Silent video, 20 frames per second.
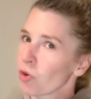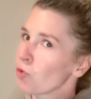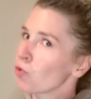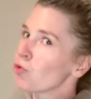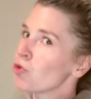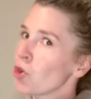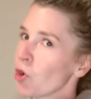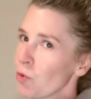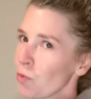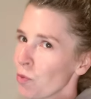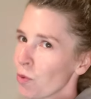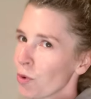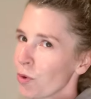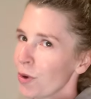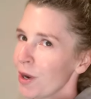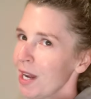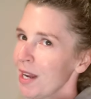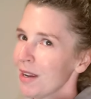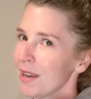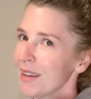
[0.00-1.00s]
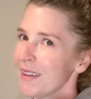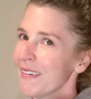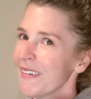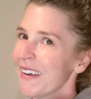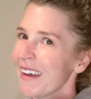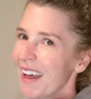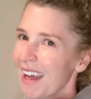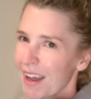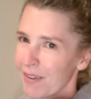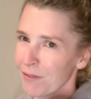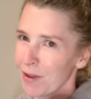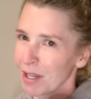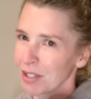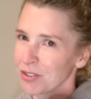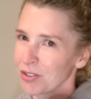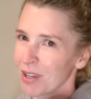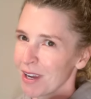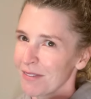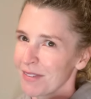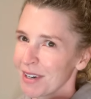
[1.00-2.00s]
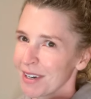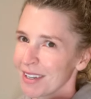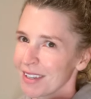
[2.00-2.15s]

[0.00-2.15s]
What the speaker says: don't worry, I've got you covered.